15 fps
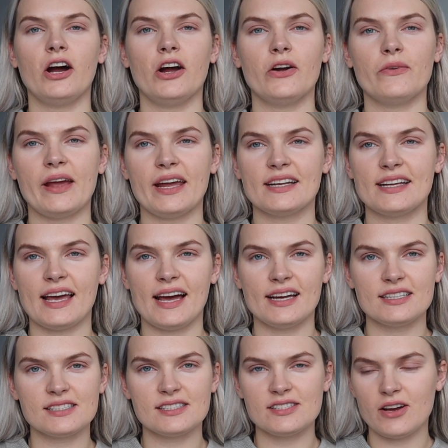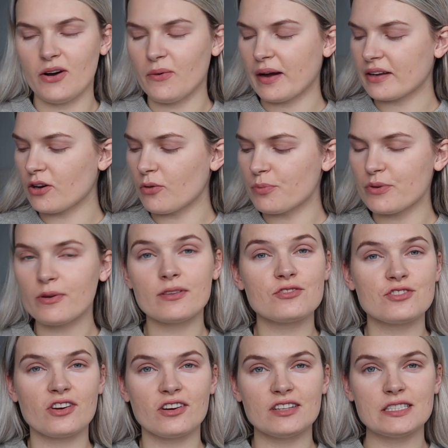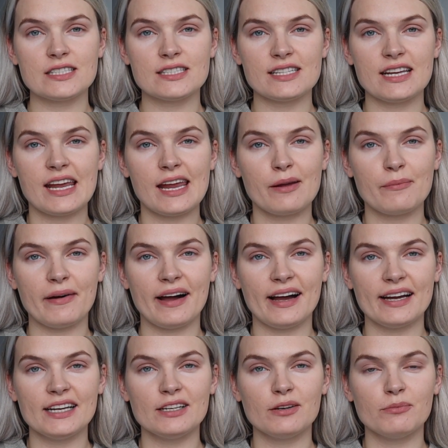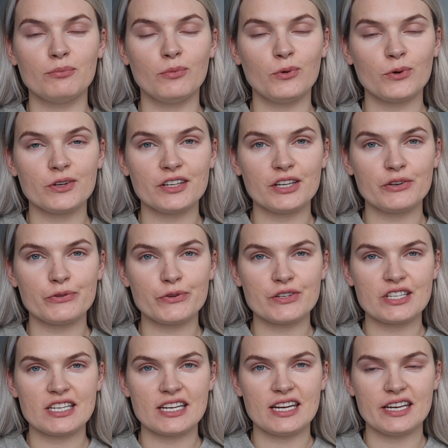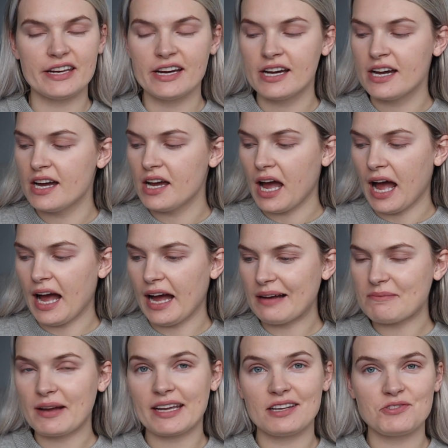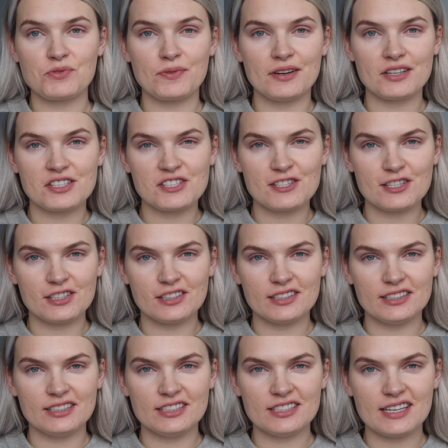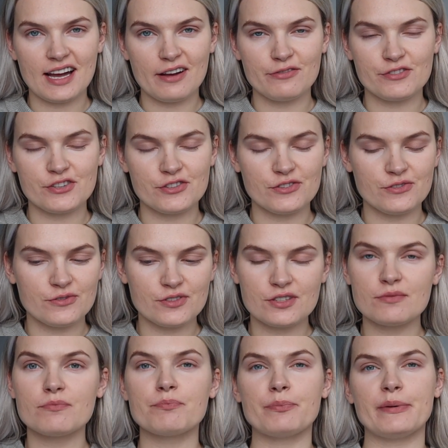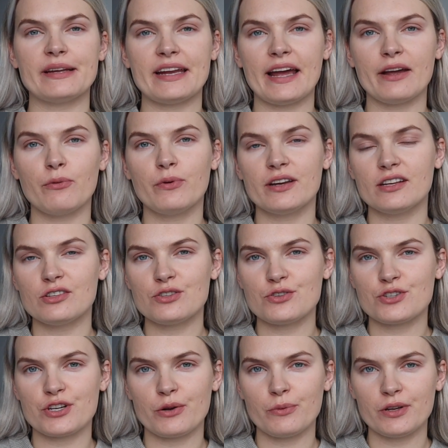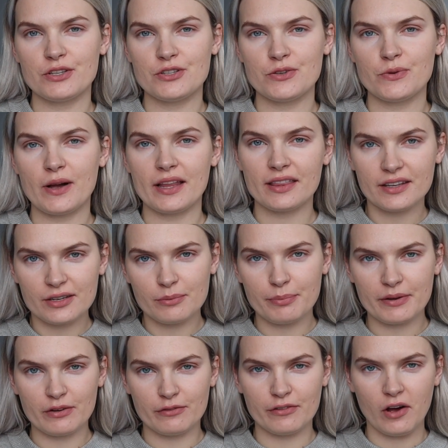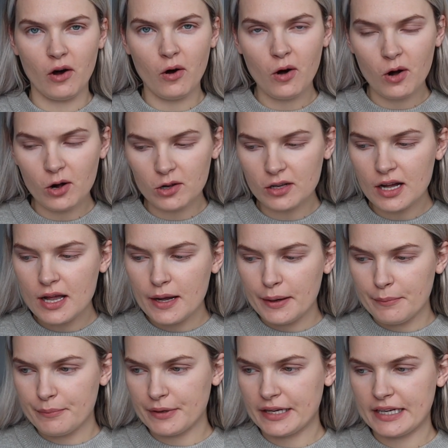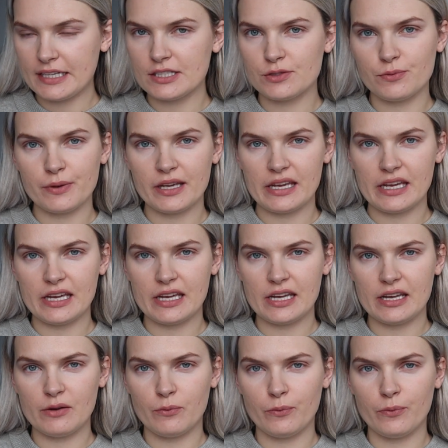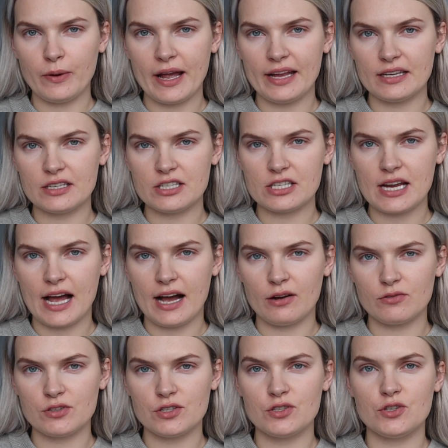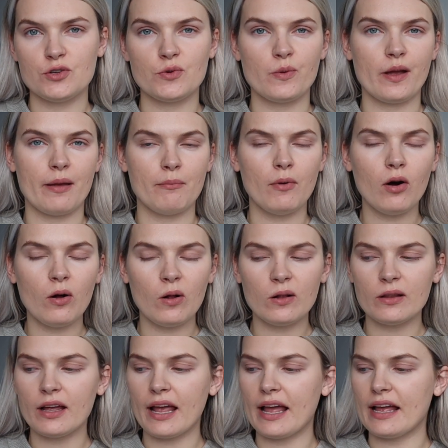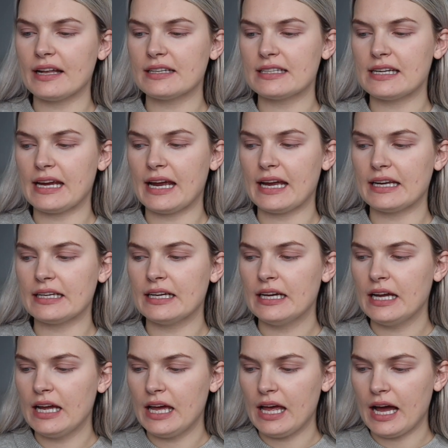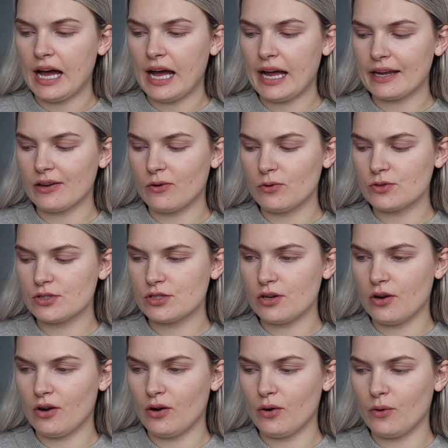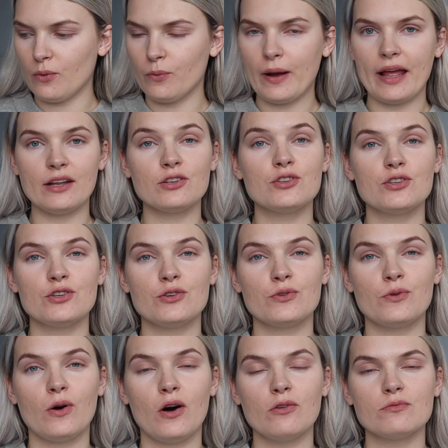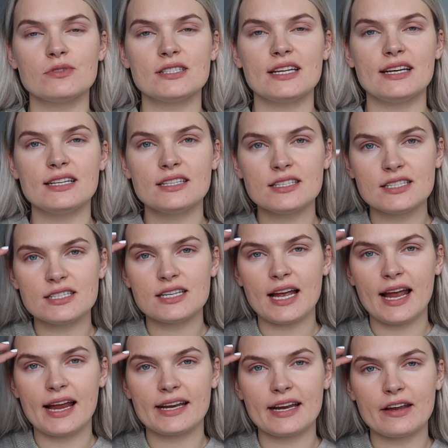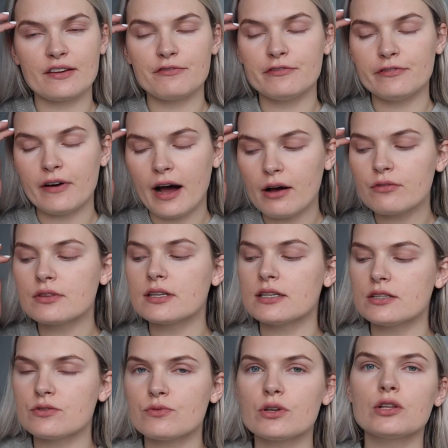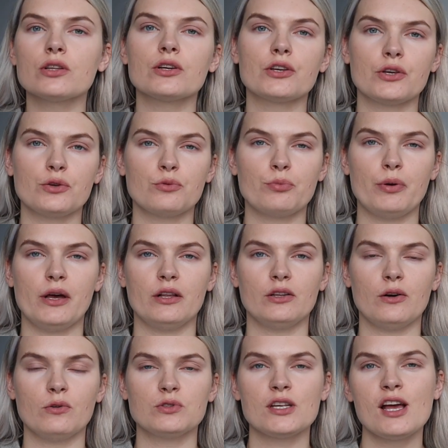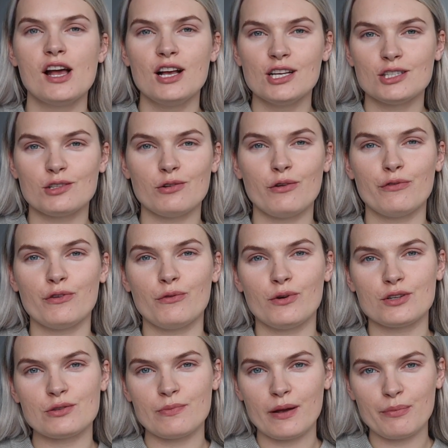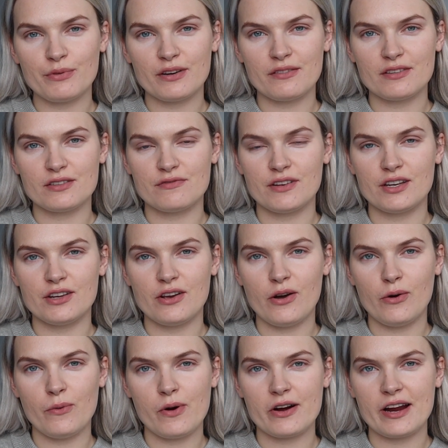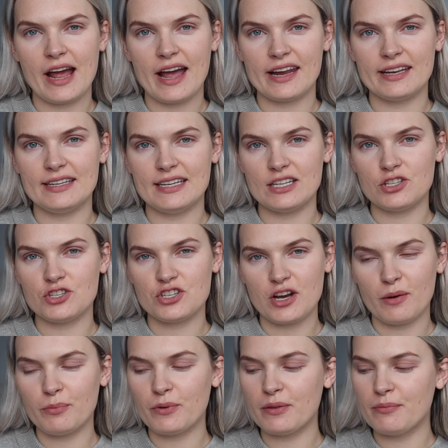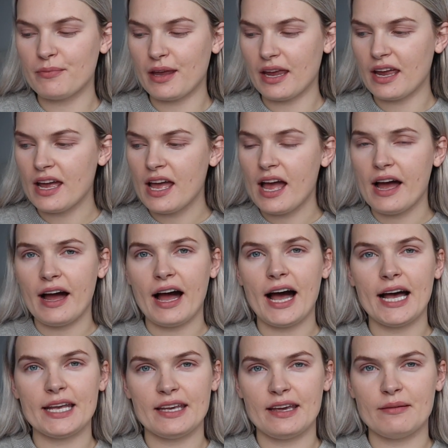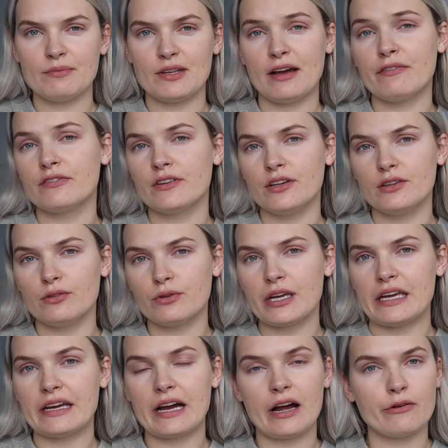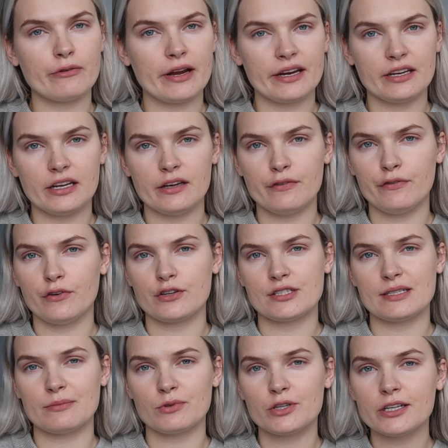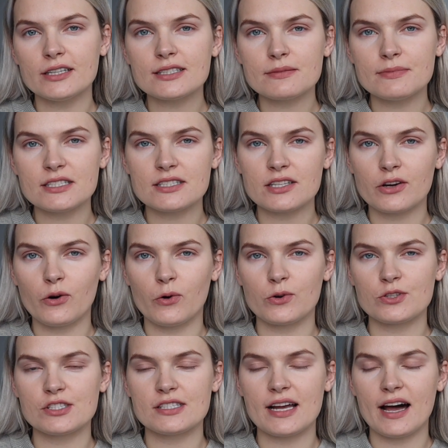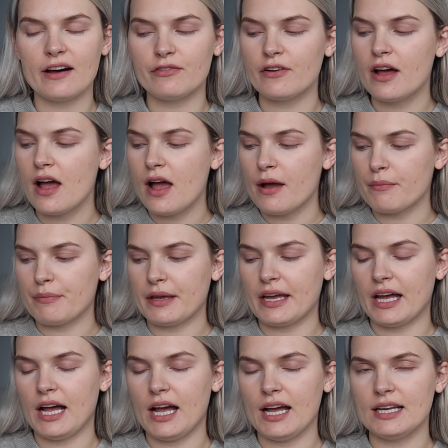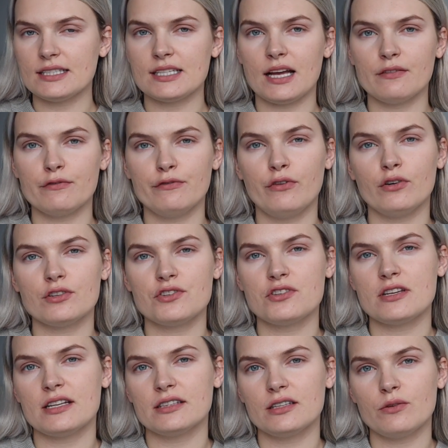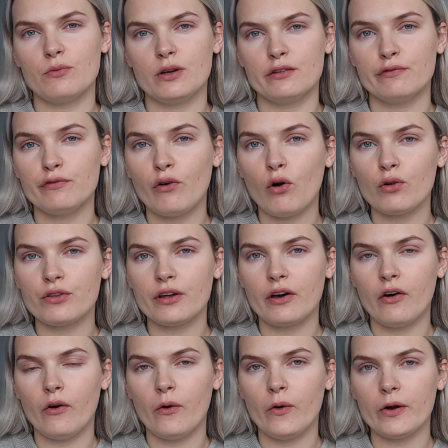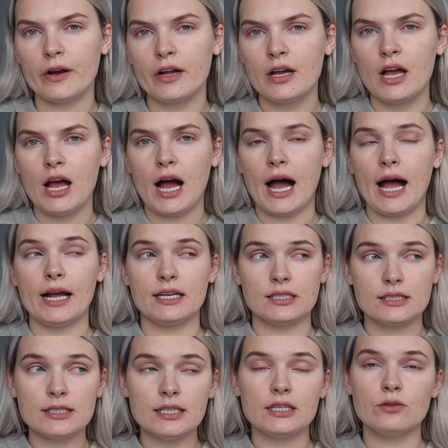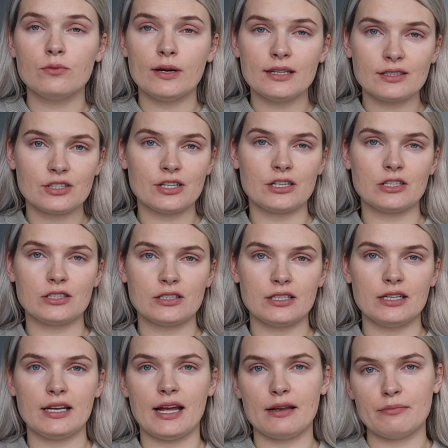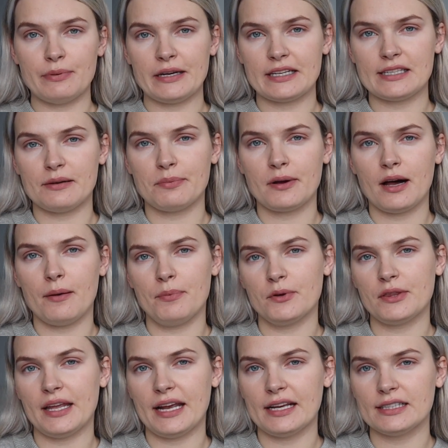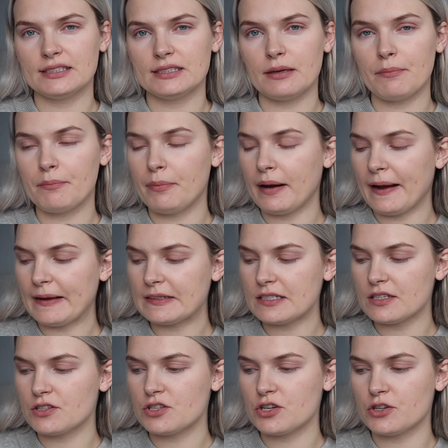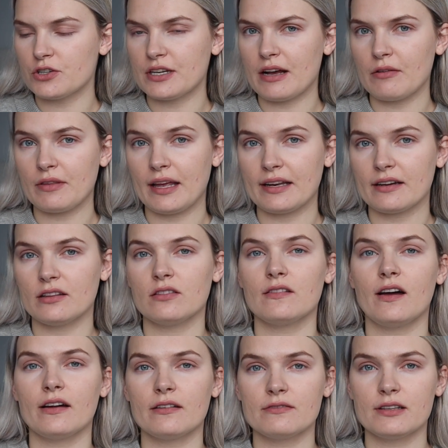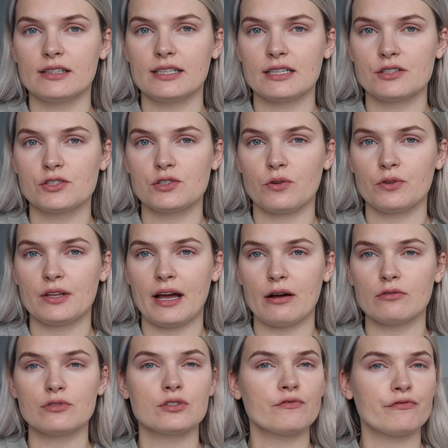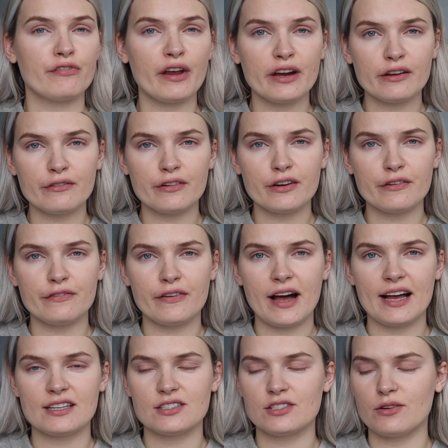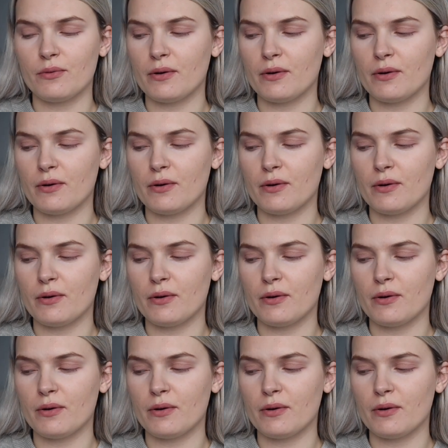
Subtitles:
Alright guys, so I hope you enjoy seeing my morning routine. I guess we are still in the afternoon, but I wanted to share with you a little bit of a haul because we went out to a mall, and then I also went to HomeSense and I found these really cute pillows. So if you watched my previous video where I did shop with me, I am definitely looking already for some Christmas decor stuff, because unfortunately with fall decor, I did went early and picked up a couple things, but it turned out that a lot of the things sold out very, very fast.